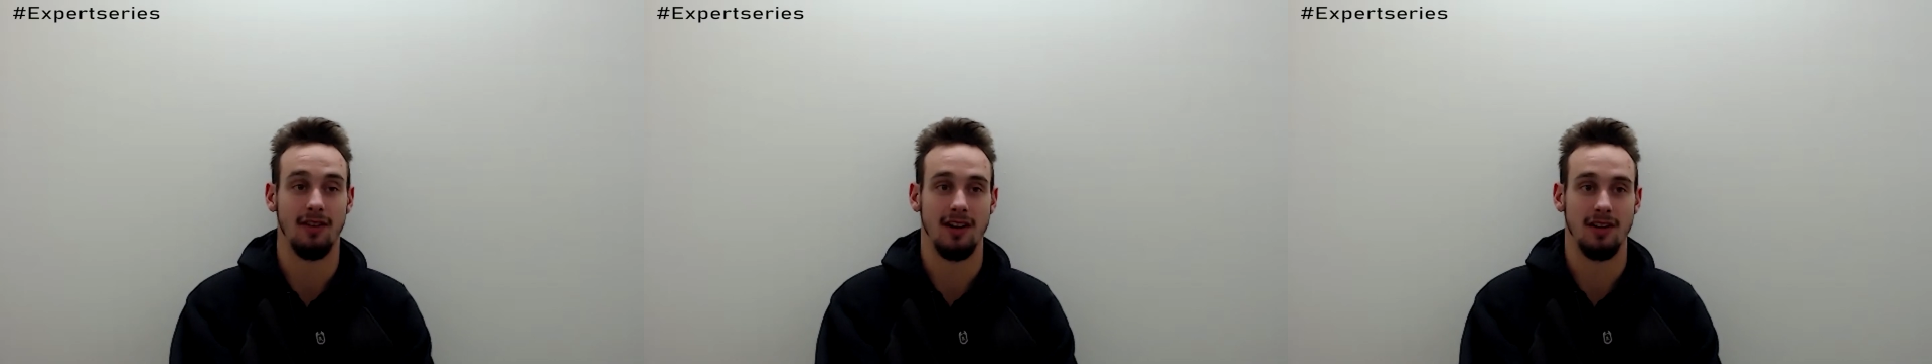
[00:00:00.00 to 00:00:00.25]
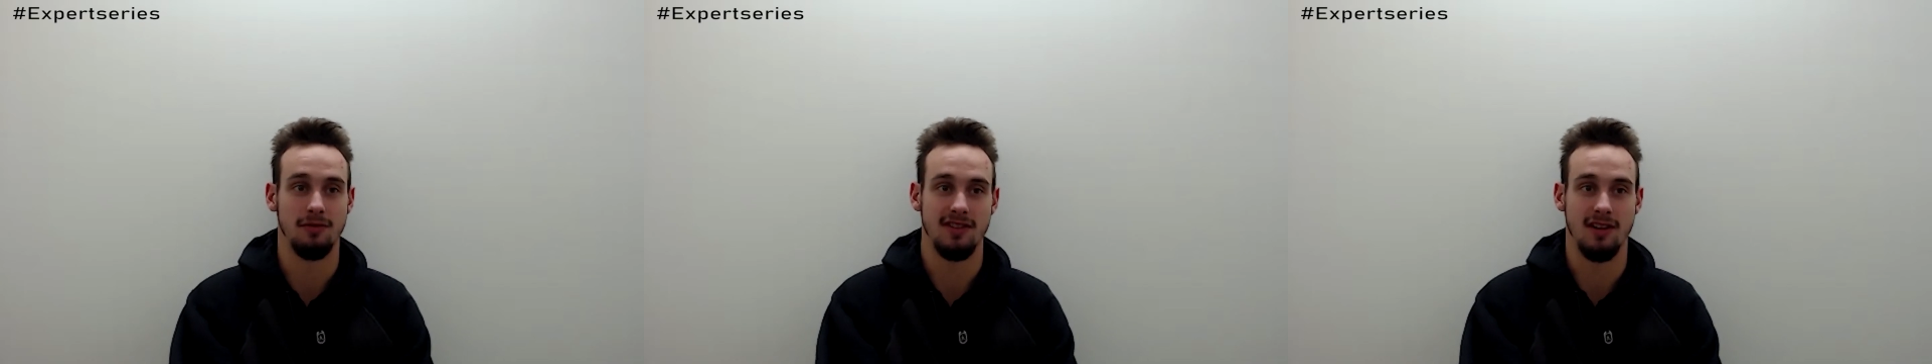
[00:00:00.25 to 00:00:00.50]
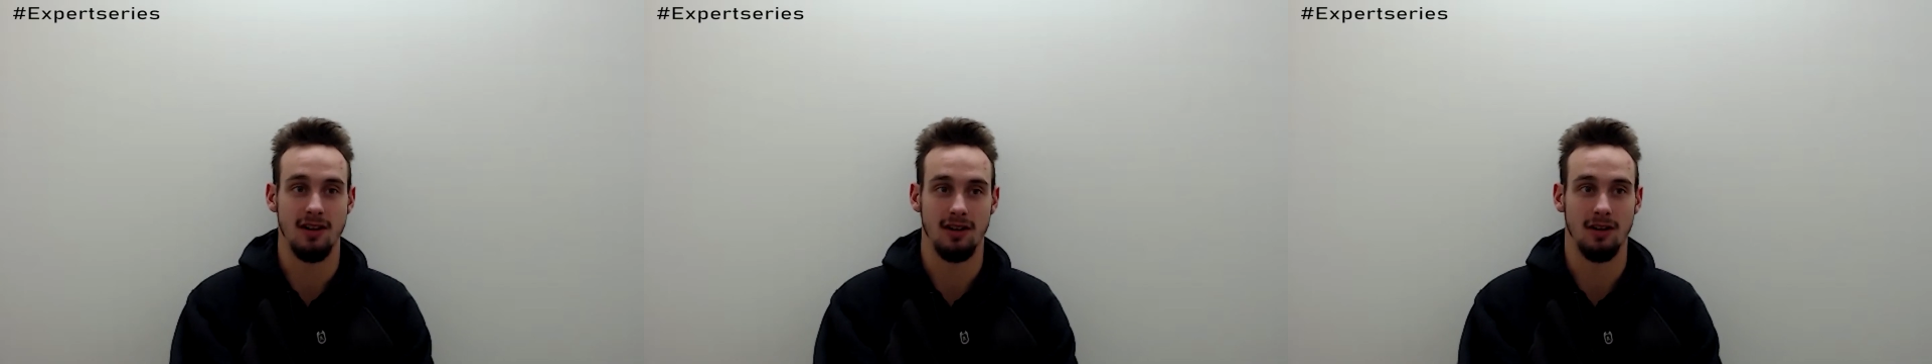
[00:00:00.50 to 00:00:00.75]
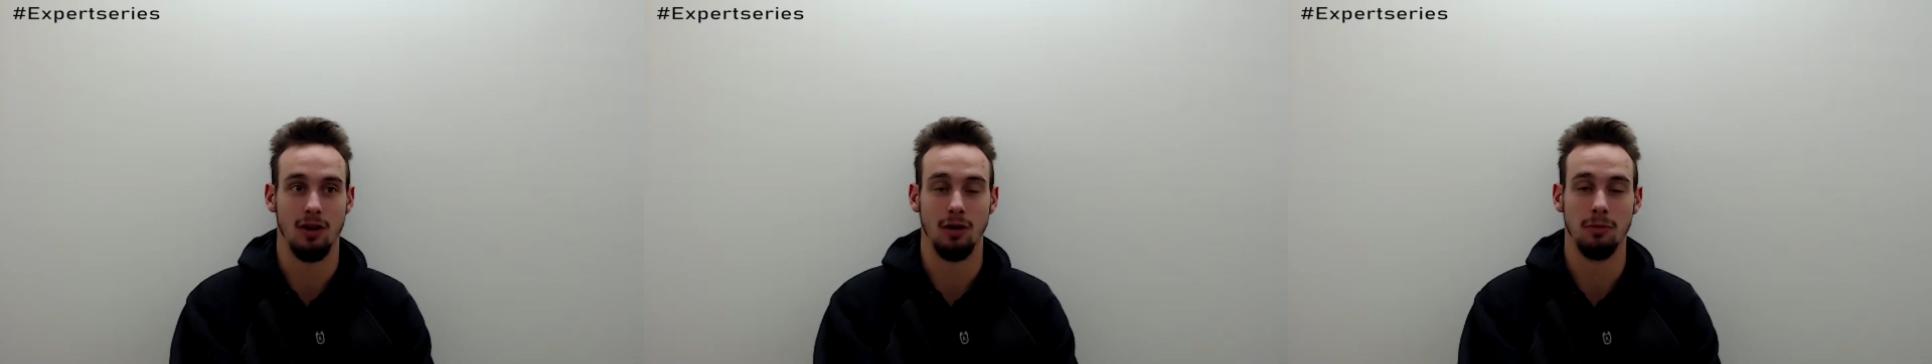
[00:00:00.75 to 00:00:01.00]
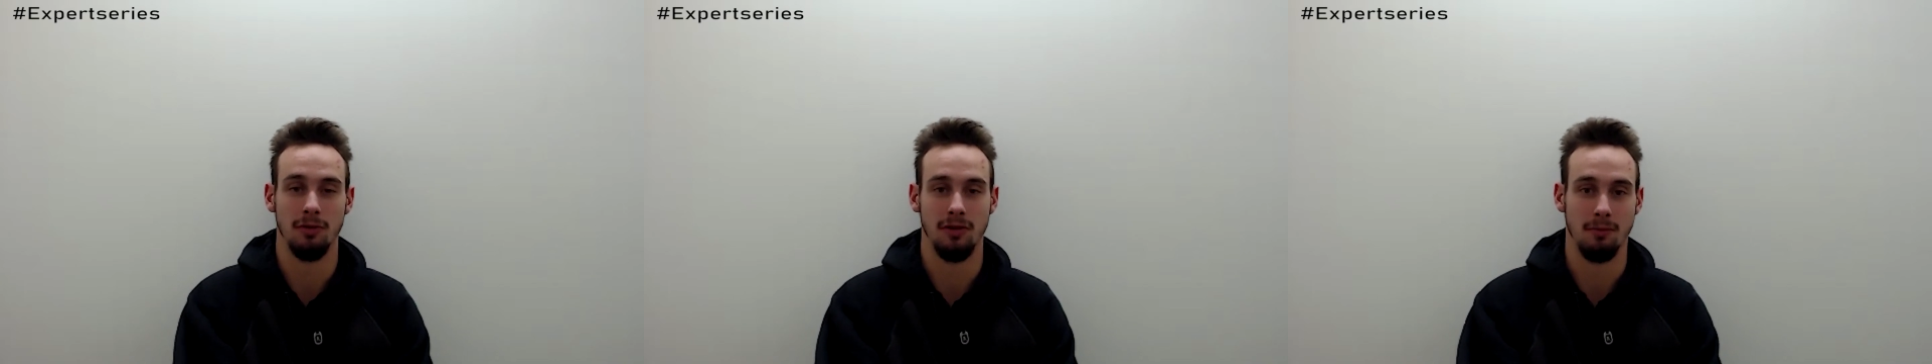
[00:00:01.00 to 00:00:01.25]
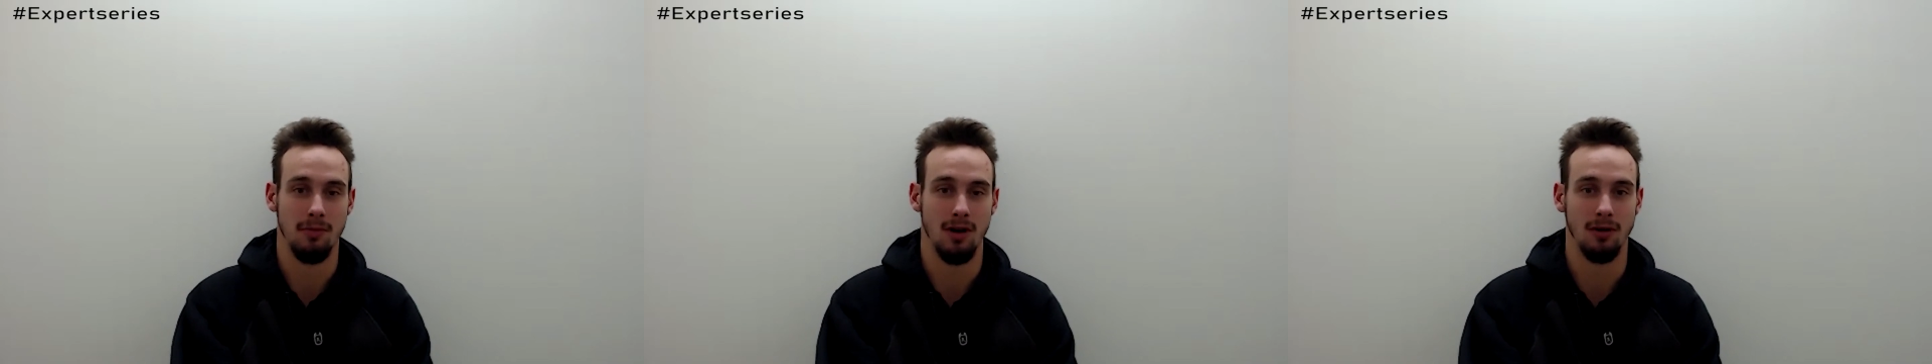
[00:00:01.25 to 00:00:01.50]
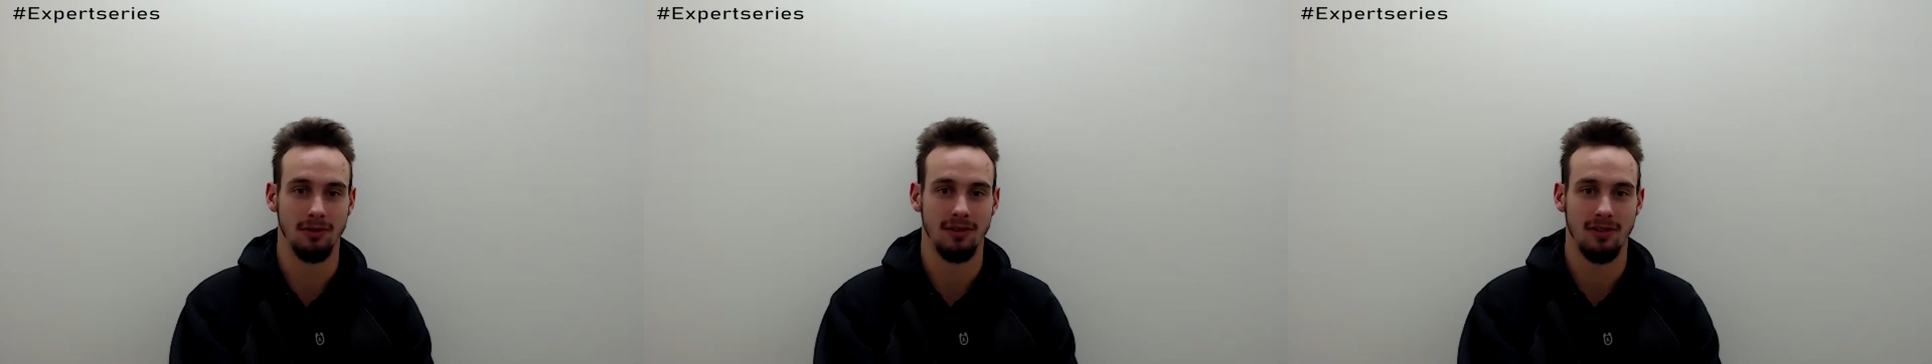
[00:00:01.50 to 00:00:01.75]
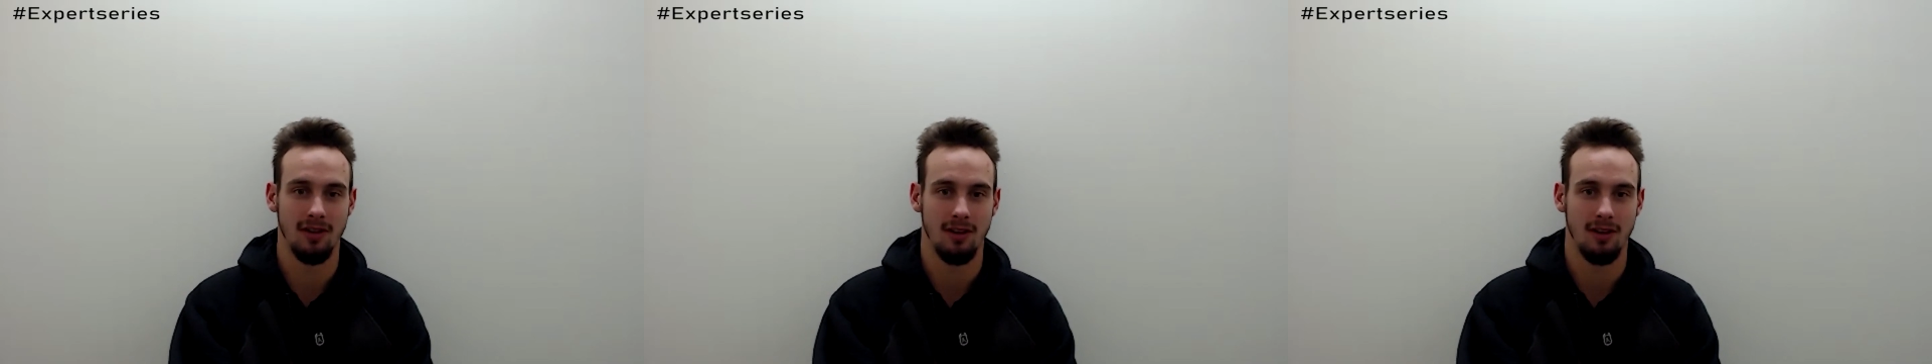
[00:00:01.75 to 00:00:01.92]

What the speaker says: I use the oboe the most.